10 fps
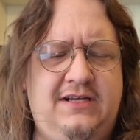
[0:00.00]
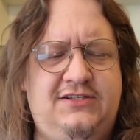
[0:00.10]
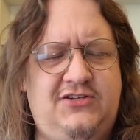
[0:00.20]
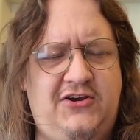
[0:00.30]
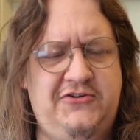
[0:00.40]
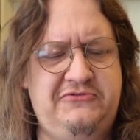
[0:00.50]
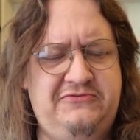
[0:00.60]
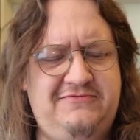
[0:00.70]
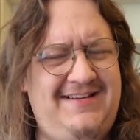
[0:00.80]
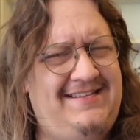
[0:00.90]
So
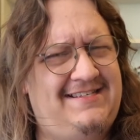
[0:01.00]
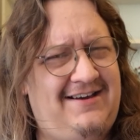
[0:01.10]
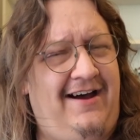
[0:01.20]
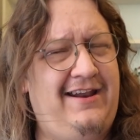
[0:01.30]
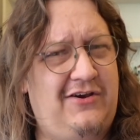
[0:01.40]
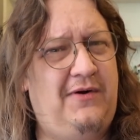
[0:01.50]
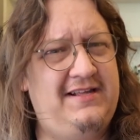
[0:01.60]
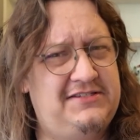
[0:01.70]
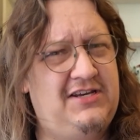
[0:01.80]
it's kind of quite